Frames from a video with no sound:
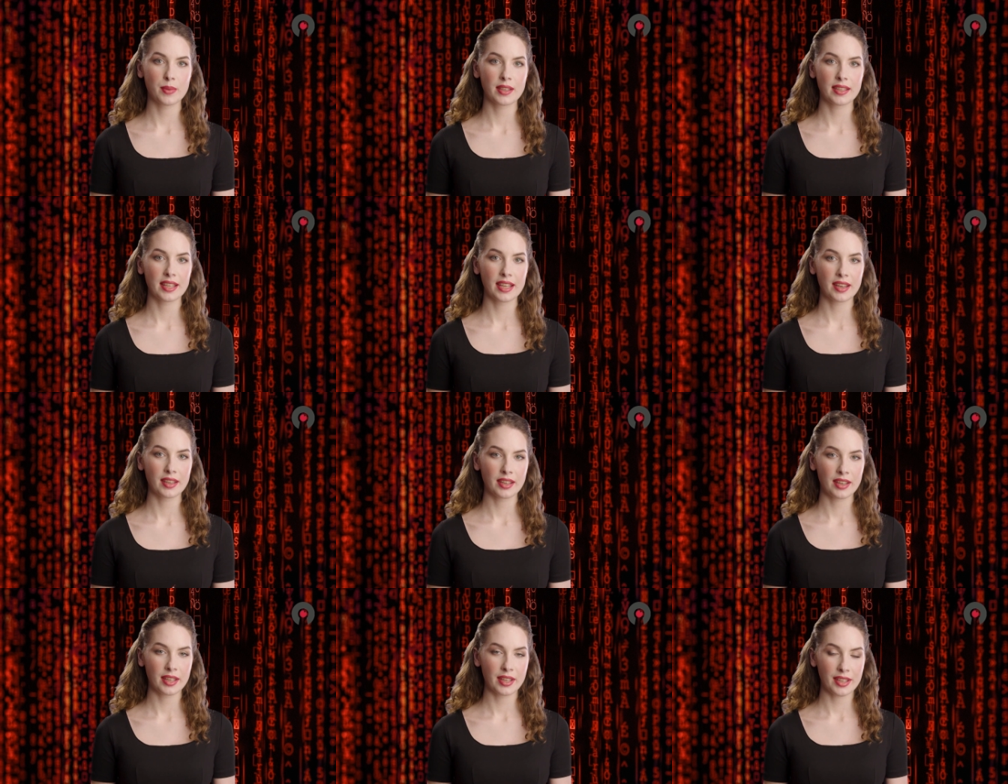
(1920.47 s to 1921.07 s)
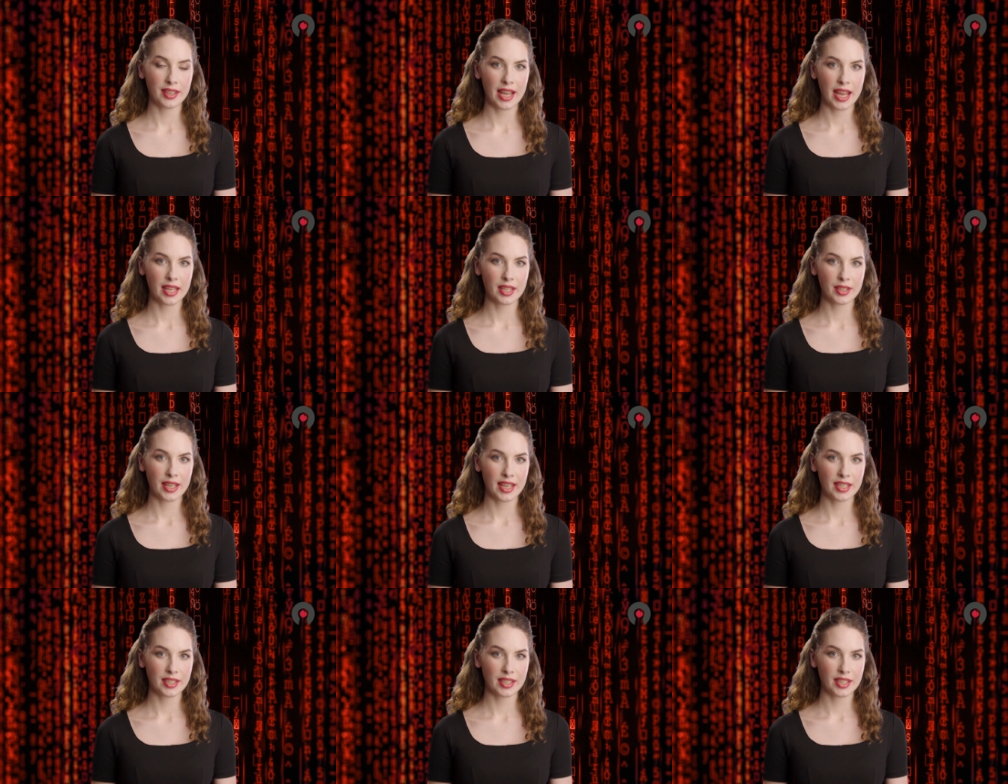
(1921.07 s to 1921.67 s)
and potential
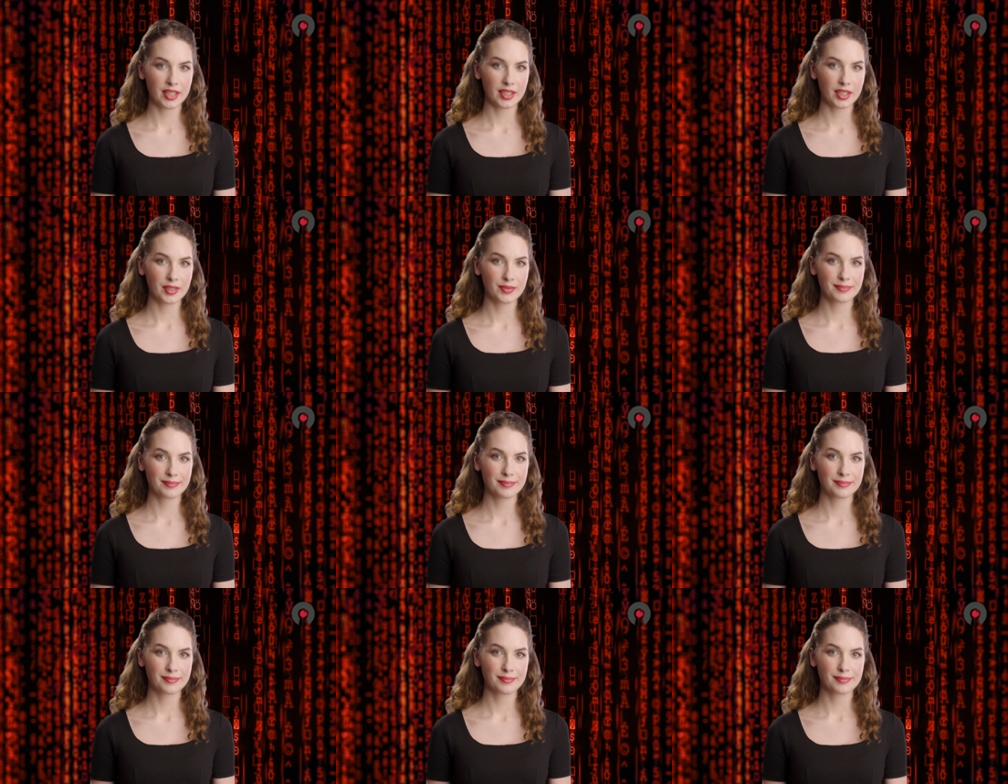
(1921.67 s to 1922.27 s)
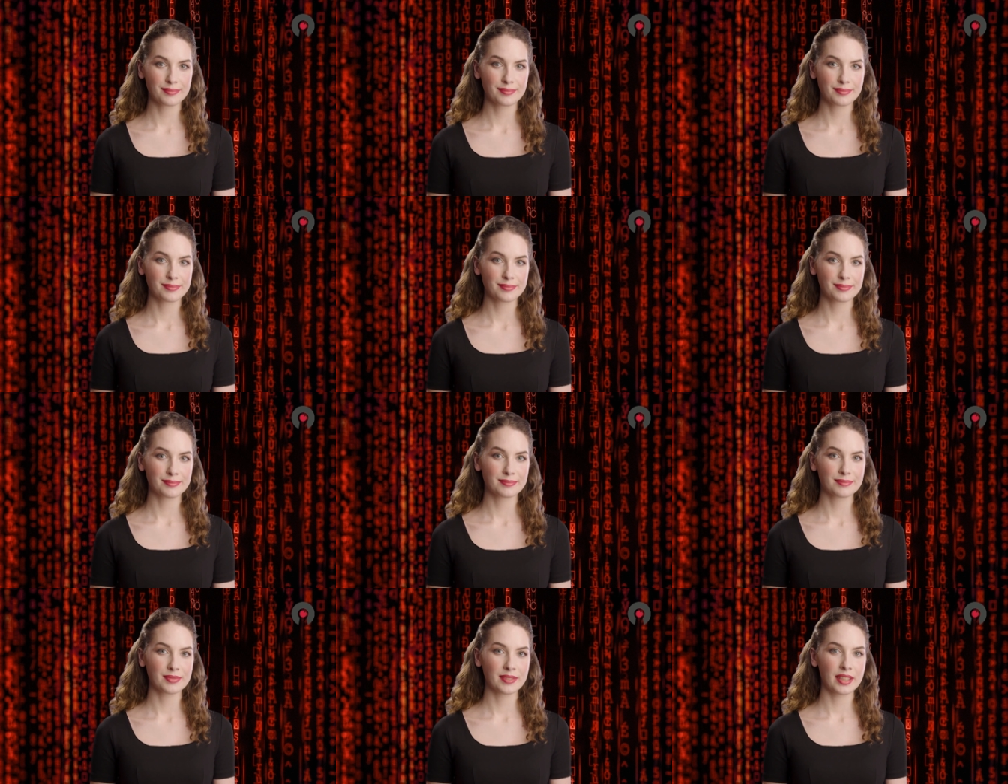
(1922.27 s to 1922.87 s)
attack vectors.
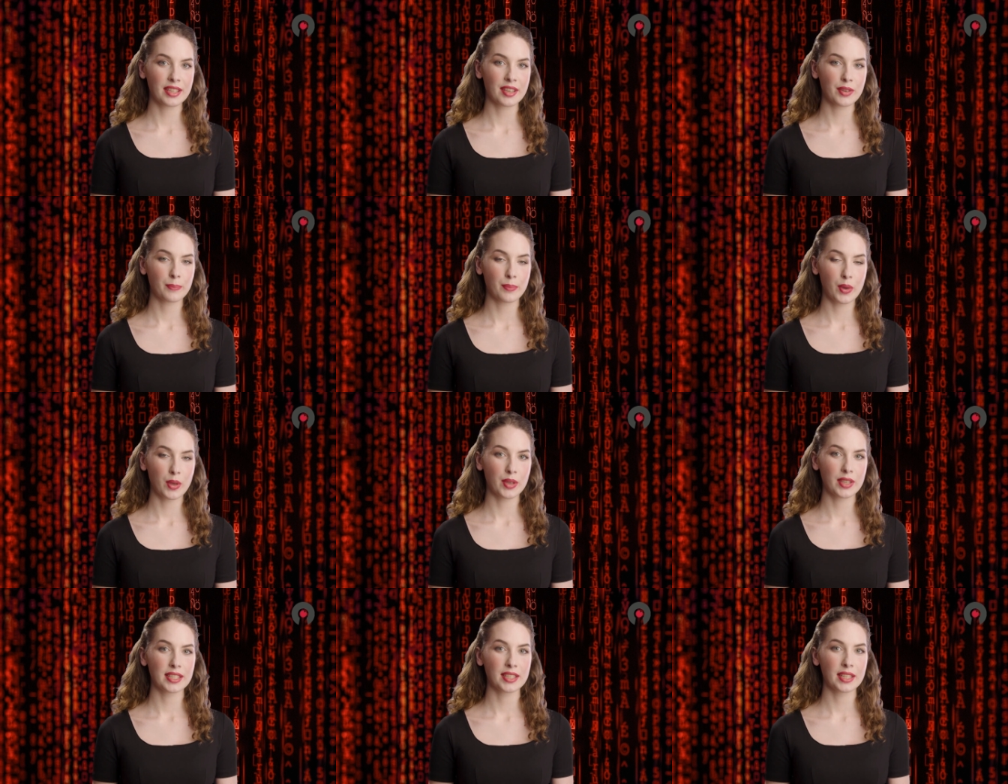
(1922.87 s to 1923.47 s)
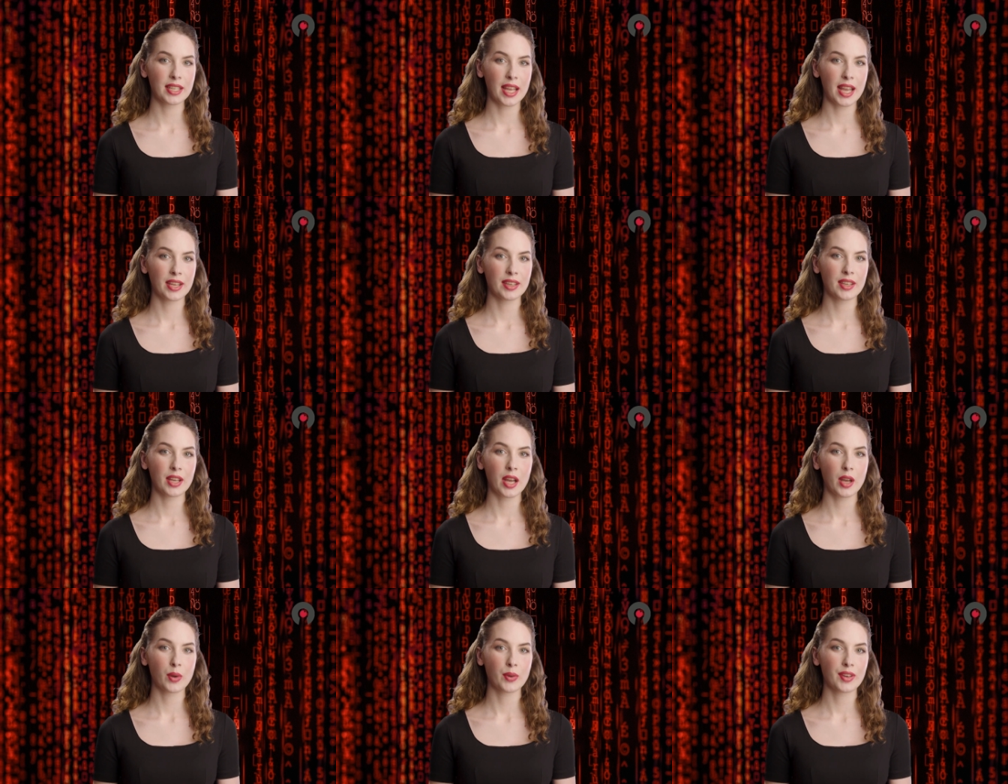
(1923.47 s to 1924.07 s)
This approach
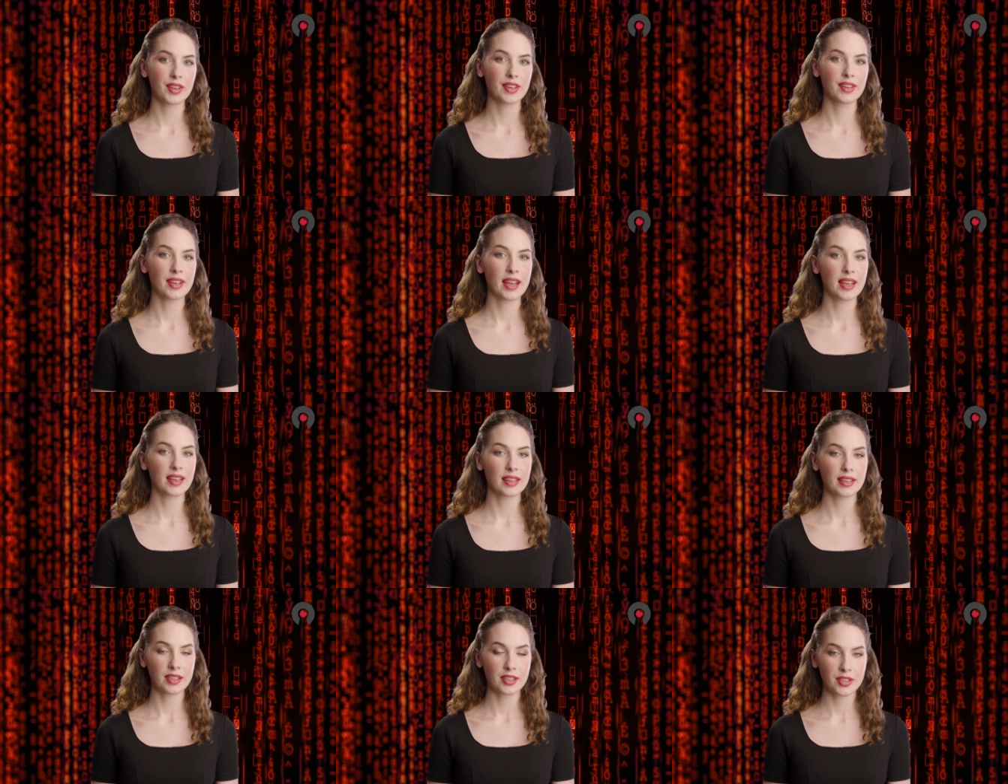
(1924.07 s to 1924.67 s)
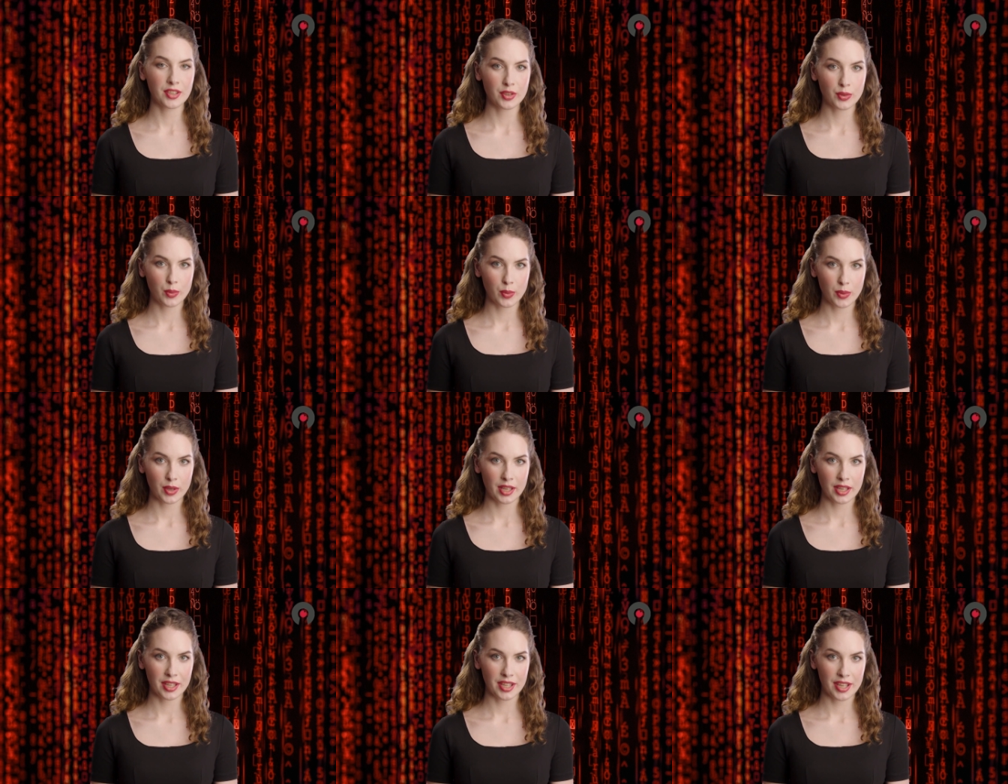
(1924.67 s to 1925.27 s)
allows organizations to
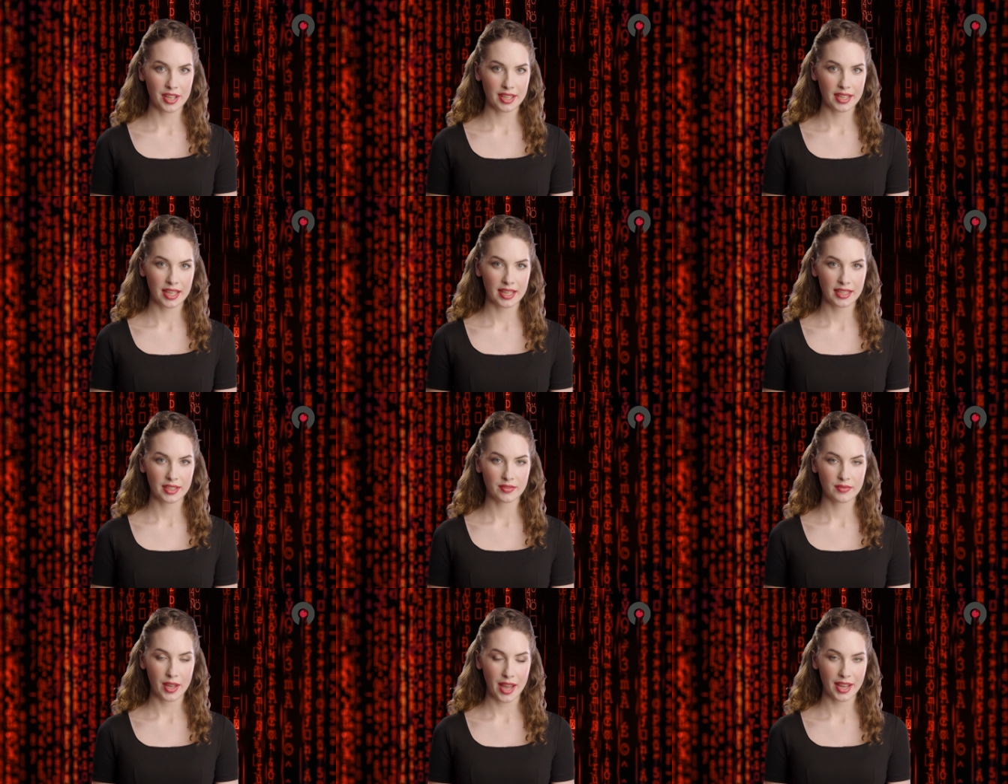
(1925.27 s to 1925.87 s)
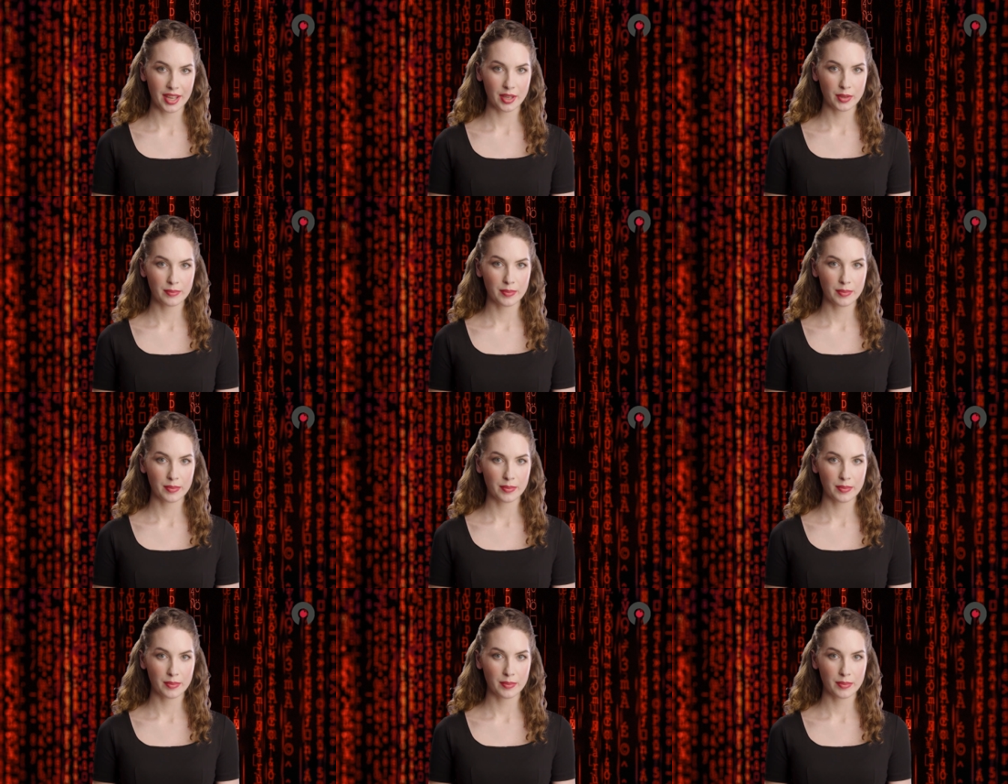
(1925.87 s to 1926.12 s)
quickly identify